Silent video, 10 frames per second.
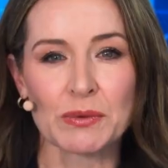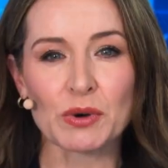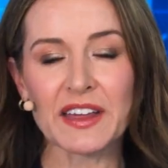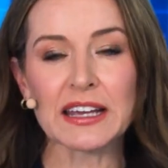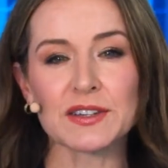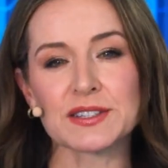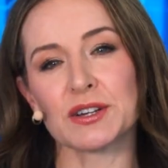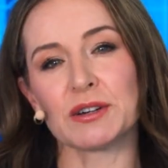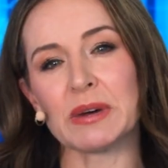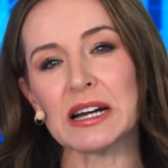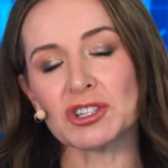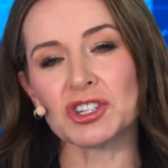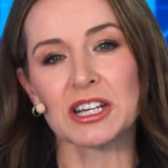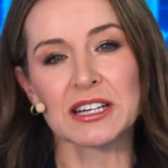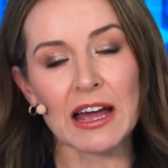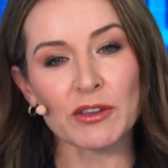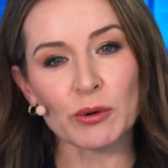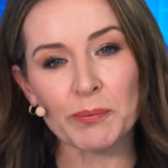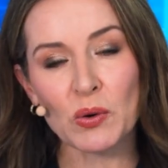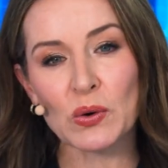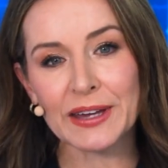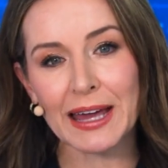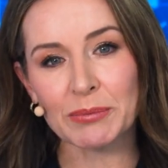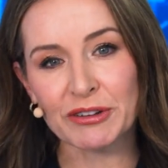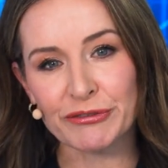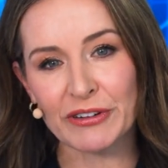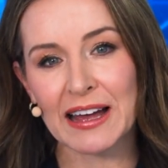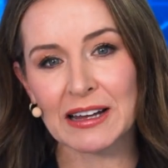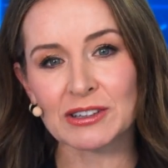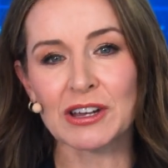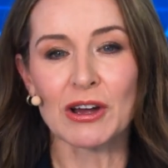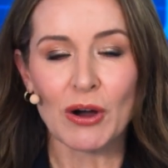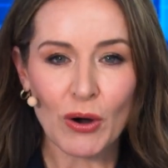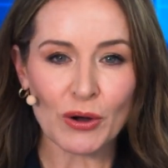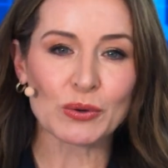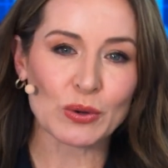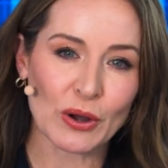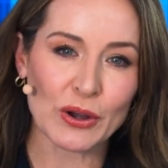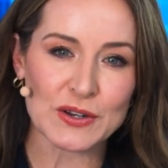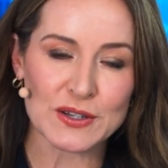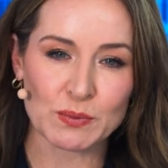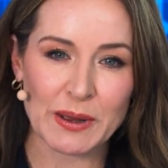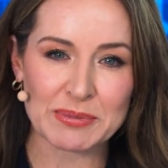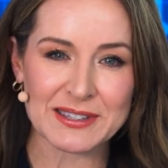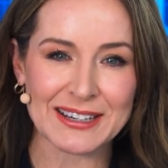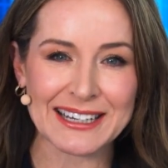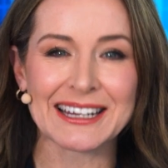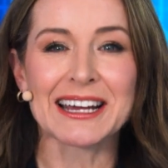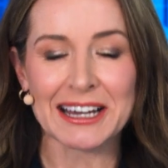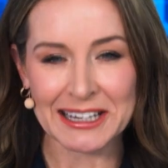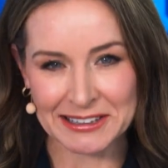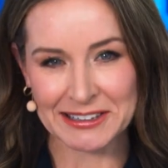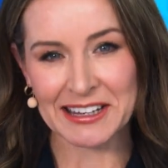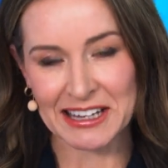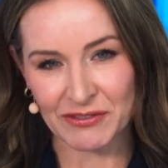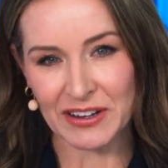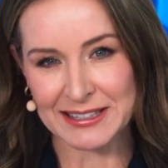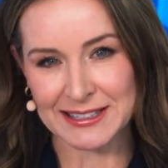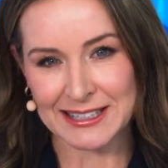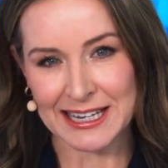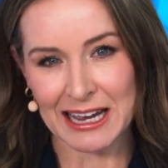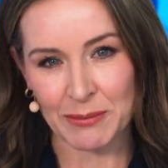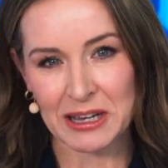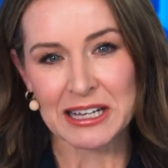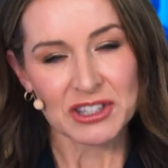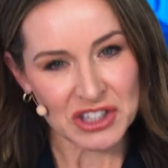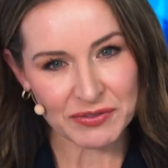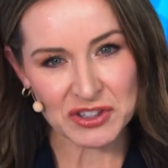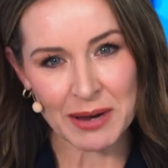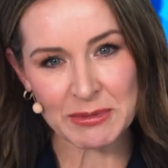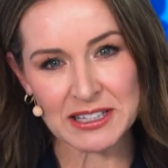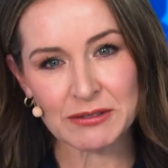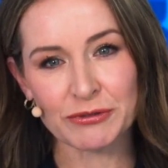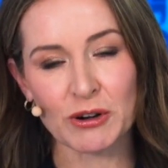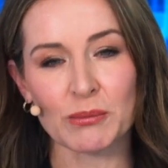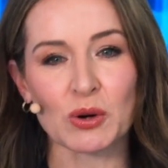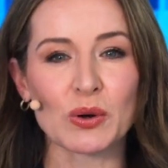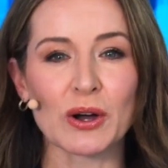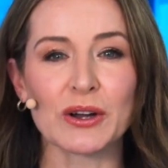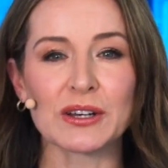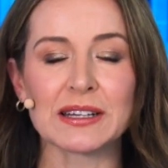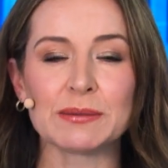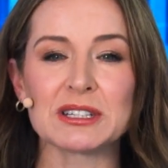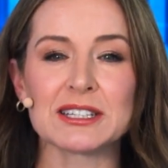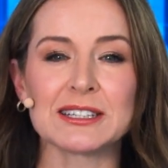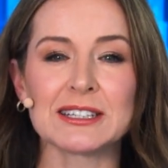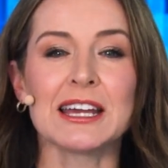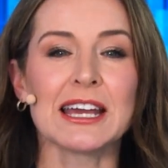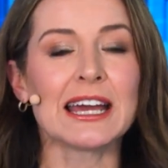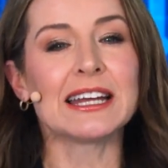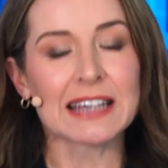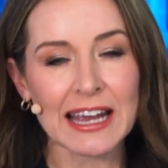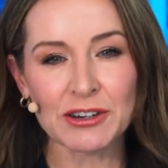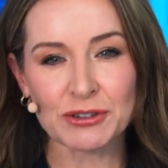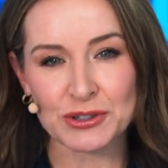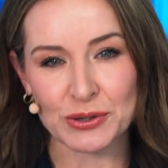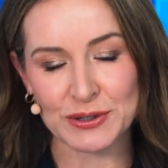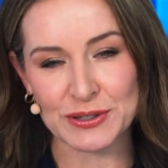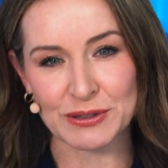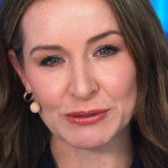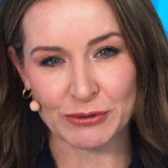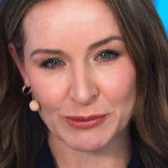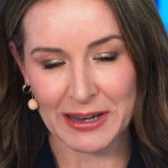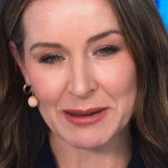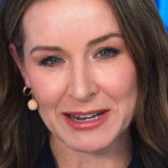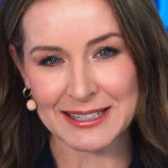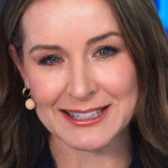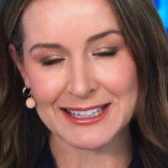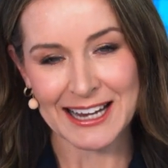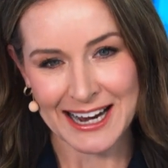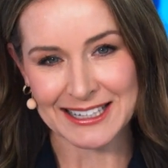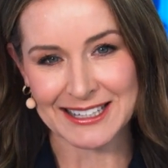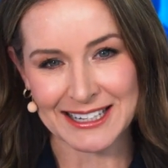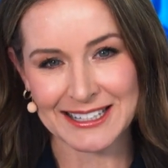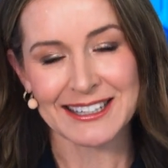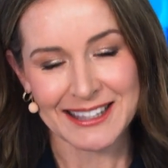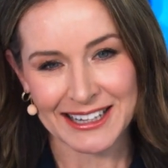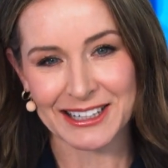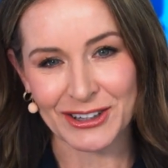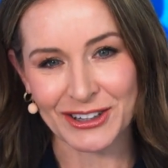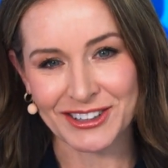Well, thank you so much. Now, the report can be found on ORCODA's website under the Investor tab. Geoff Jamieson from ORCODA Limited and Andrew Johnston from MST Access. Thank you.